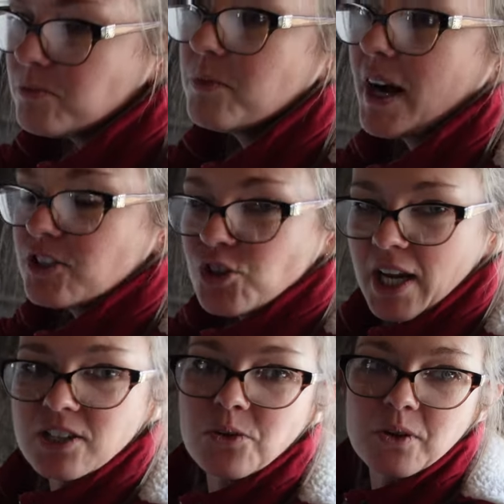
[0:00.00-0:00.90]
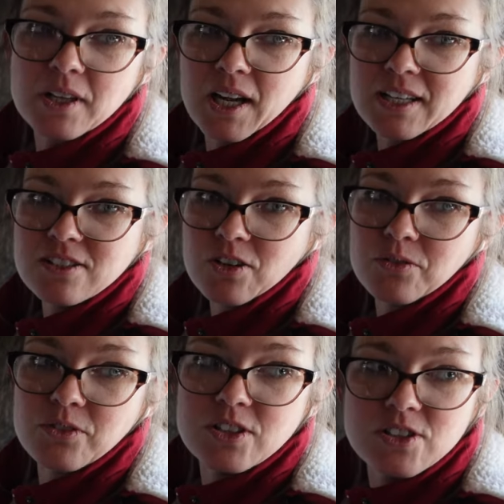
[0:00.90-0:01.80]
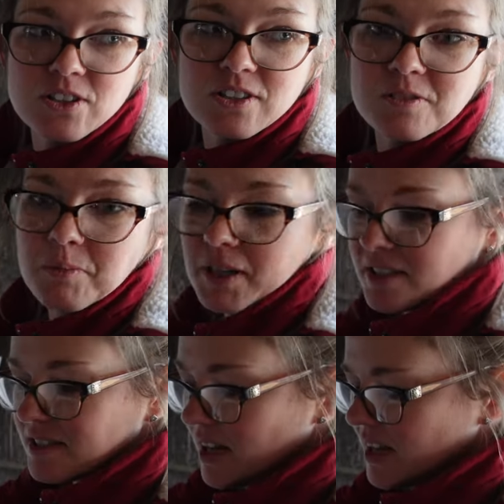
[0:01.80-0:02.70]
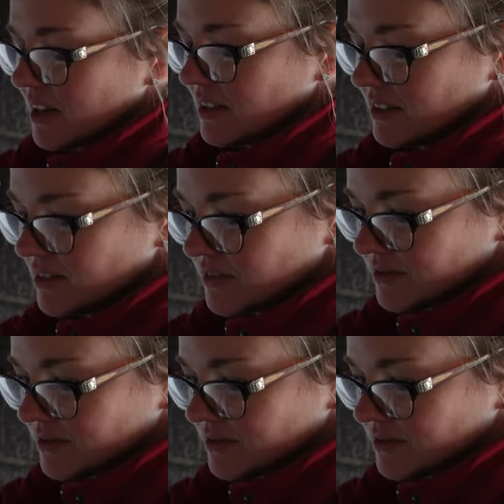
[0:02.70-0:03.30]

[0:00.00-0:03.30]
I tried to organize our freezers based on